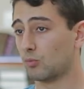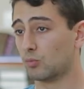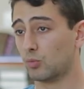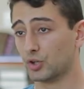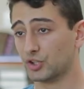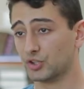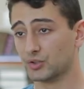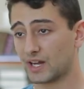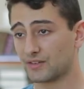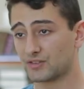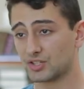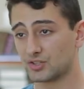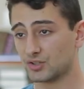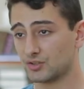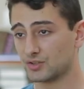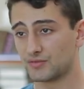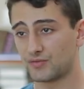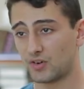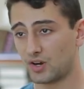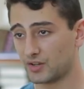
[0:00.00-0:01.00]
what you'd have to do
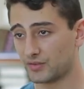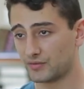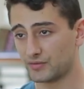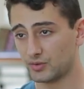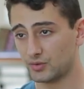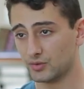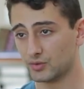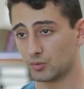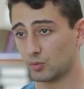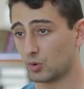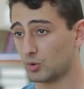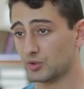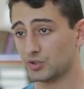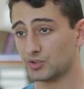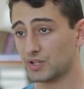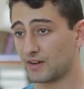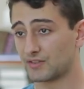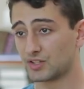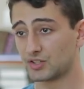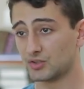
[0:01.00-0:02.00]
to find food or what
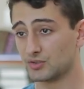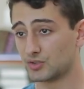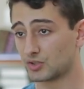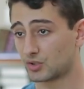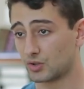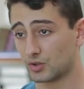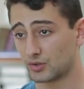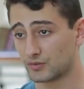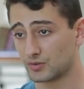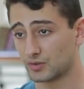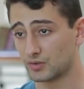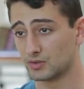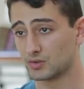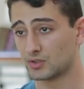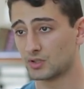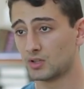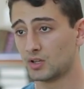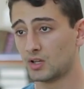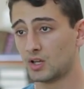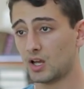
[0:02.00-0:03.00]
you'd have to do to cook food.
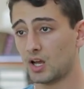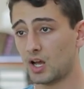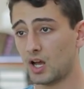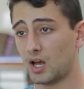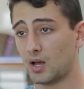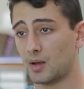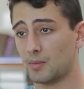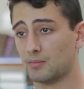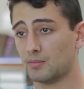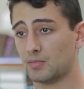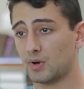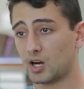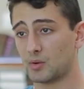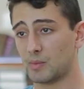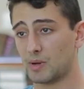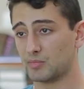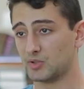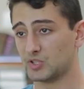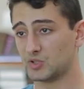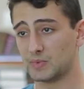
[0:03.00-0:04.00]
I
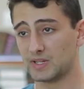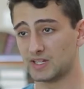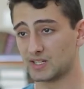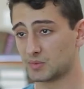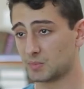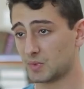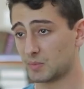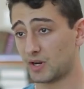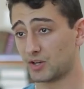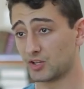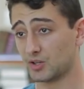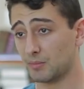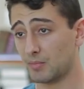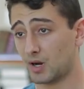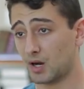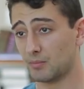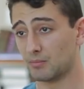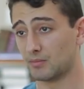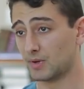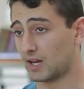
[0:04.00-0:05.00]
remember you speaking to me about your
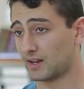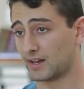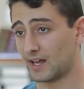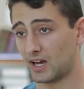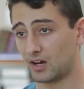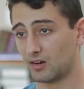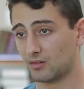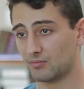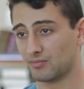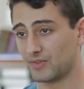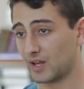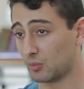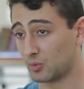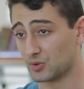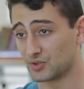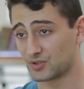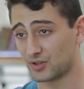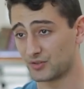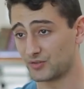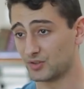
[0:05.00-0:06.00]
mum and how there
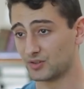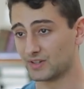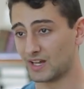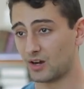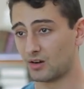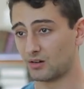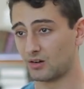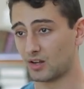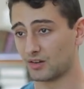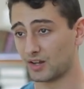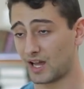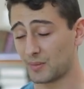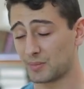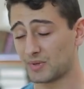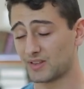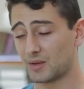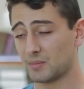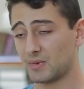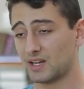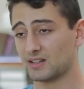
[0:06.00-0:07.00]
was no food and how
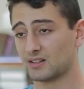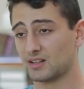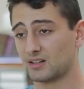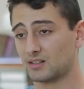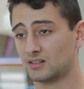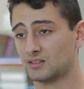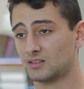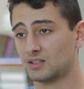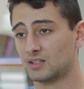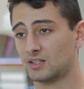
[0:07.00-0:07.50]
unhappy that made her.